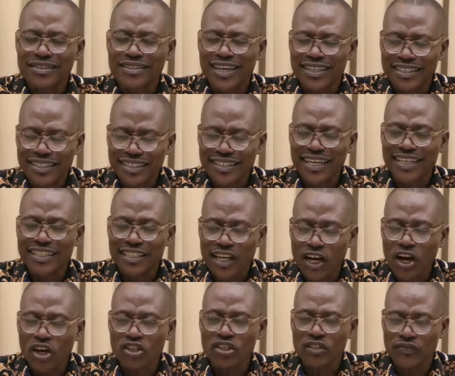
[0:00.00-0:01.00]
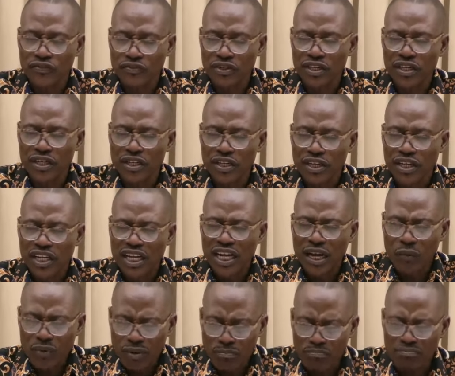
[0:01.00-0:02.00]
that sets us free.
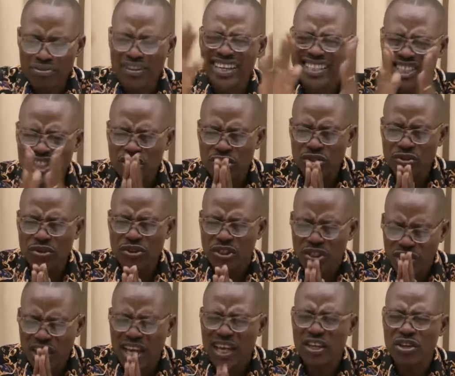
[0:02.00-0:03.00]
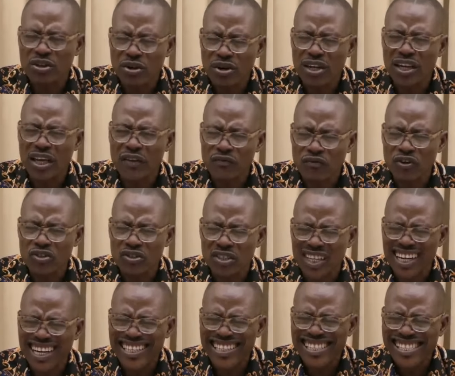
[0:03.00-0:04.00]
And we bless you. Thank you again for
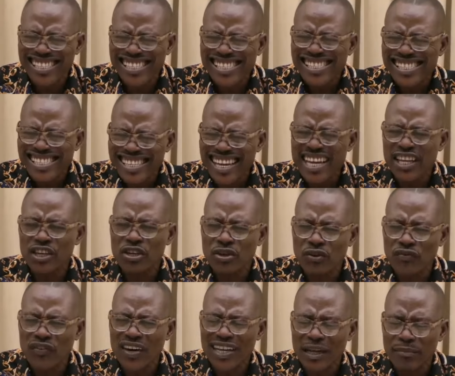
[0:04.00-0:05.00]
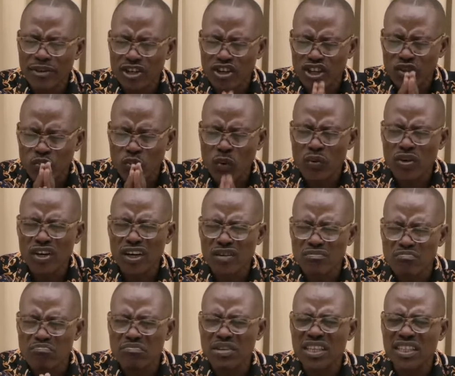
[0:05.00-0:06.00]
tonight. Thank you, Father, because we will
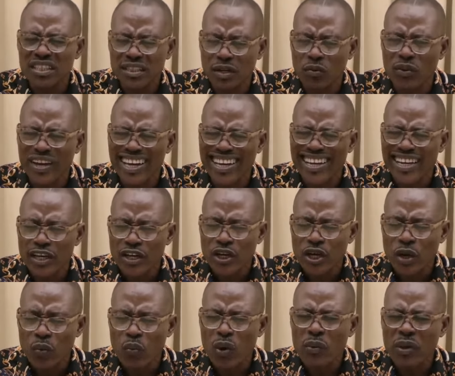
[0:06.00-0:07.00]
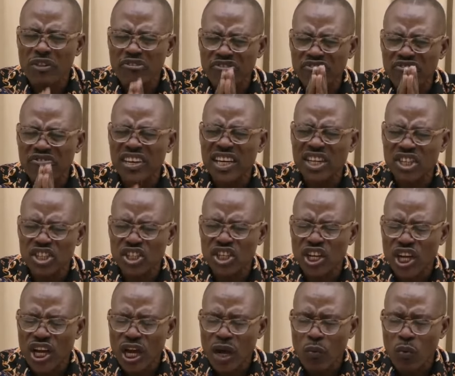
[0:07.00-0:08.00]
not miss the way. We will
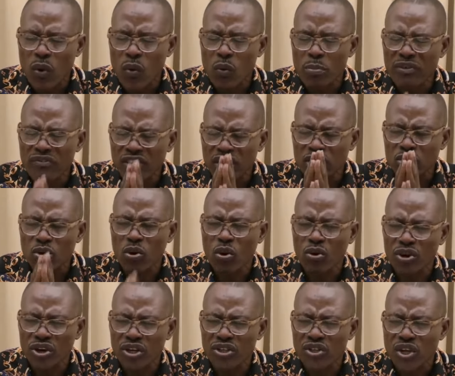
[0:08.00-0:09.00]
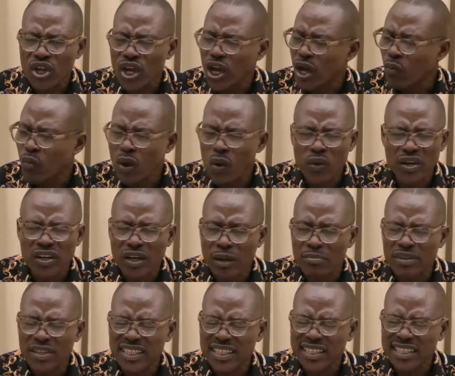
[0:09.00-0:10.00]
finish. We will be victorious. We will
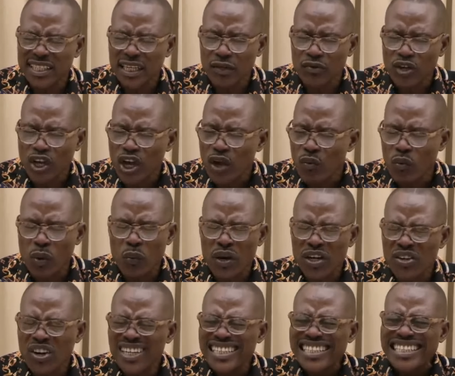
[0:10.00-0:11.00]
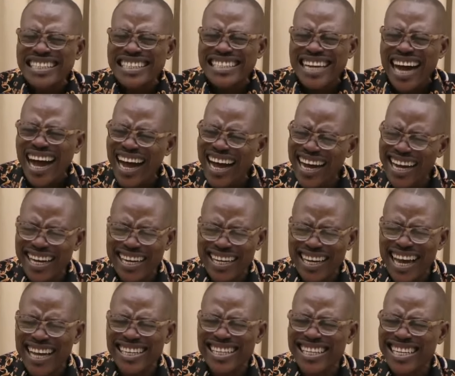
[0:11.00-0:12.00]
not be deceived. We will not die
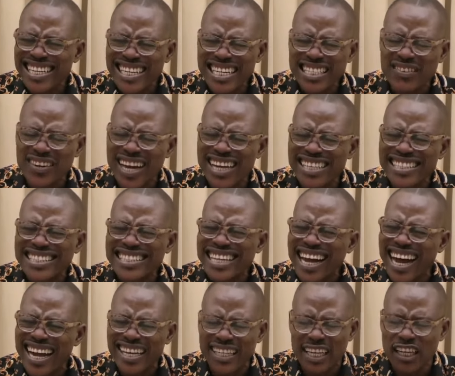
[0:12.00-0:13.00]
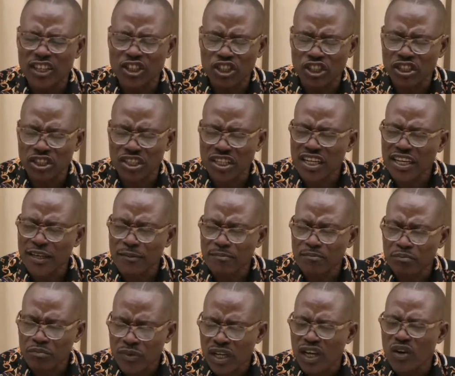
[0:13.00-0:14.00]
like the Israelites died in
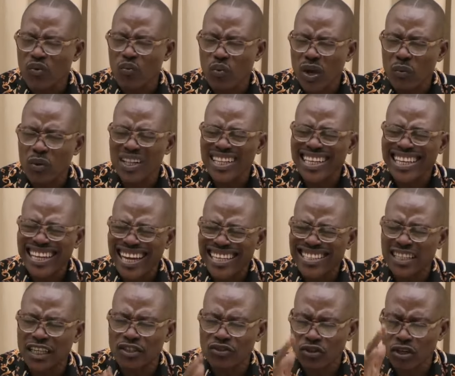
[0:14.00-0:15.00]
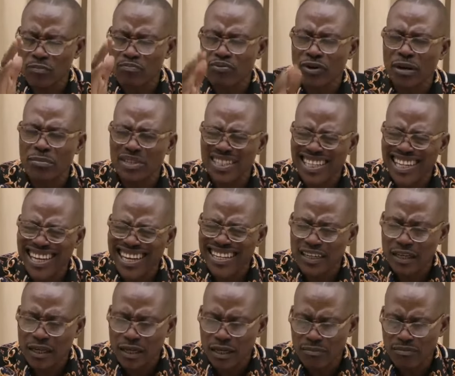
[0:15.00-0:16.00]
Shittim. We will get into the promised
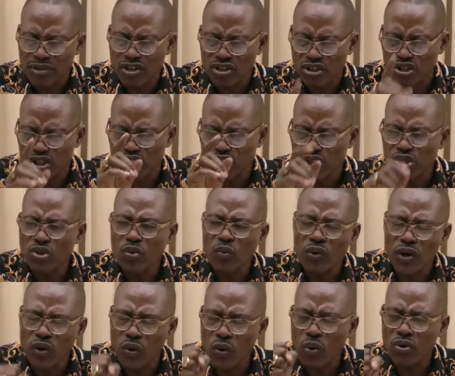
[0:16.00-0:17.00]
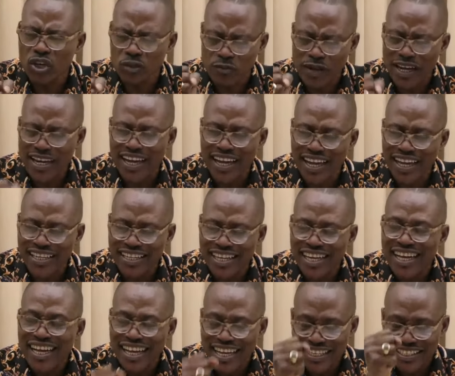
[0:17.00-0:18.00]
land because you will hold us by the hand
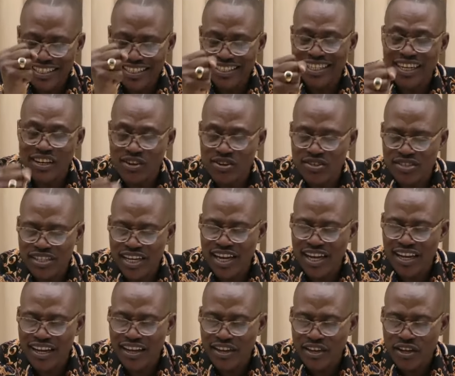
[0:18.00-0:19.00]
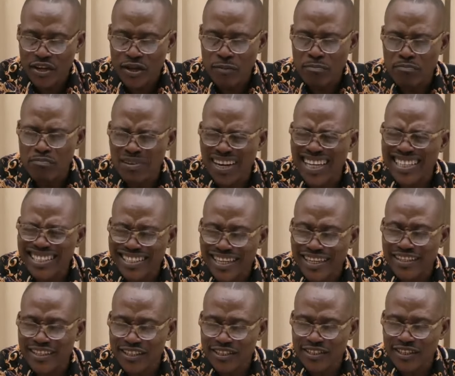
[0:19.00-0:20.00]
and take us there. Blessed
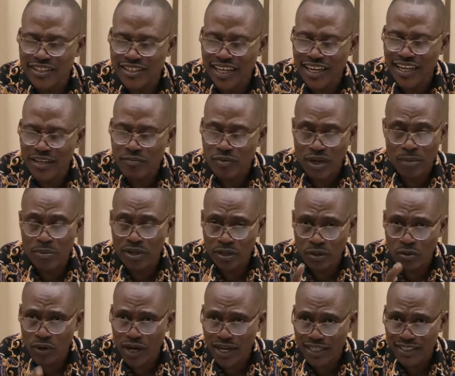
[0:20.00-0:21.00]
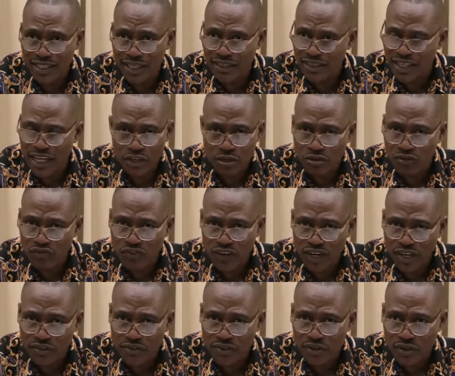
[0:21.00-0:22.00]
is your name. Come on, go ahead and say, thank you,
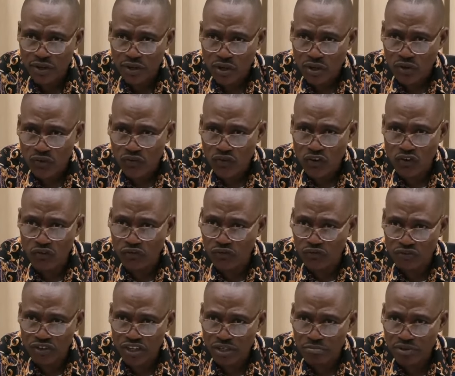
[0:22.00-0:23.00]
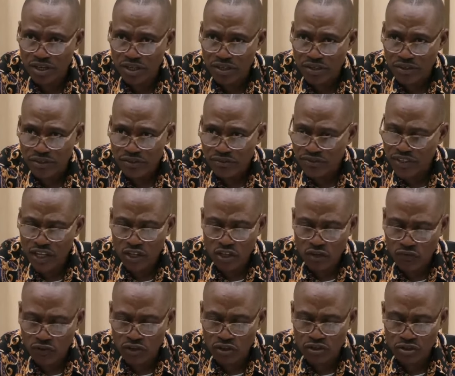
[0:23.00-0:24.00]
Father, for freeing me. Thank
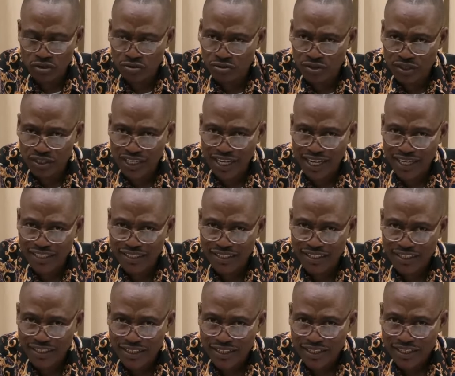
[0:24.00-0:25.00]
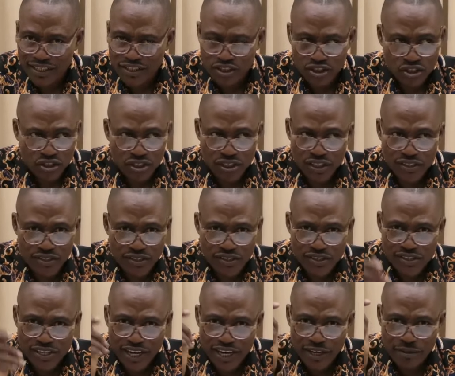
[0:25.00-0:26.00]
you for your truth tonight. In
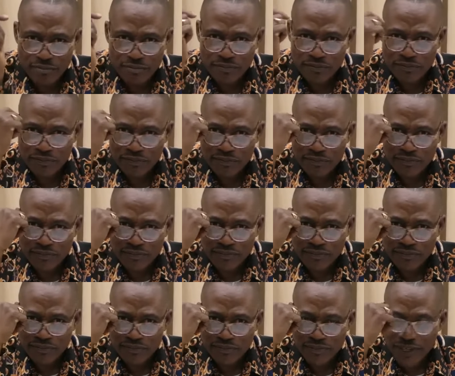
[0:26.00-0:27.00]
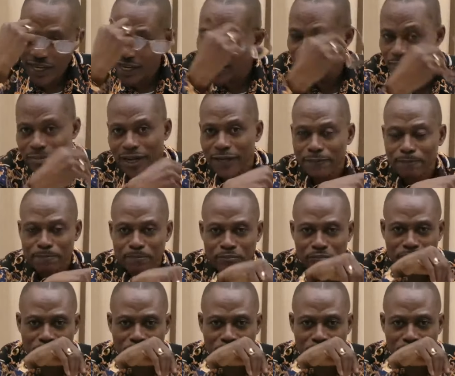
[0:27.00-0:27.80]
Jesus' name. Amen.